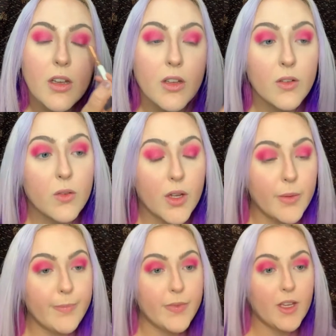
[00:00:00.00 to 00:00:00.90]
Okay.
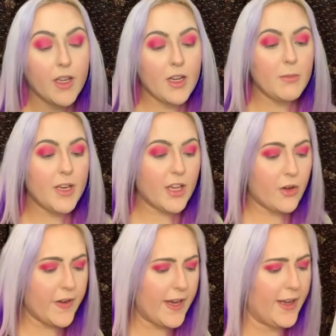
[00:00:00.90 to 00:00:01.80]
And I'm going to go
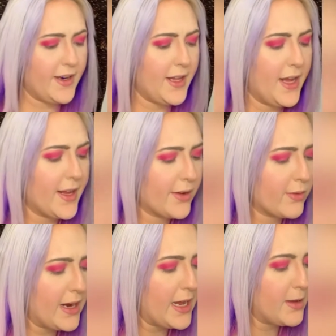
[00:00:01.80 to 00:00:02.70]
ahead and
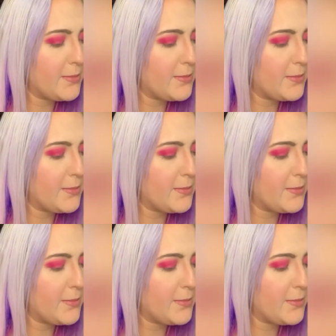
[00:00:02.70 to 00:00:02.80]
grab